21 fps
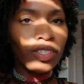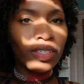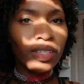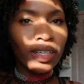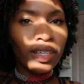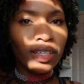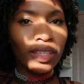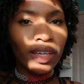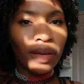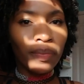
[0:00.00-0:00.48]
just
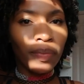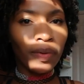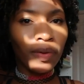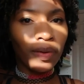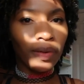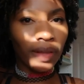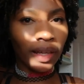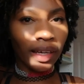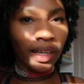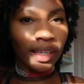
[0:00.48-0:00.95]
an
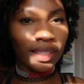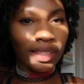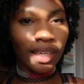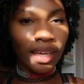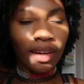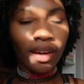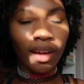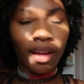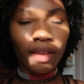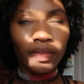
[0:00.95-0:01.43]
example, like I
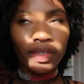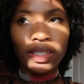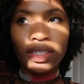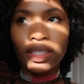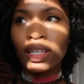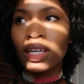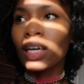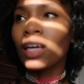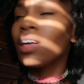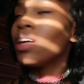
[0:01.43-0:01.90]
said,
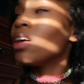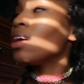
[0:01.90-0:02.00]
obviously,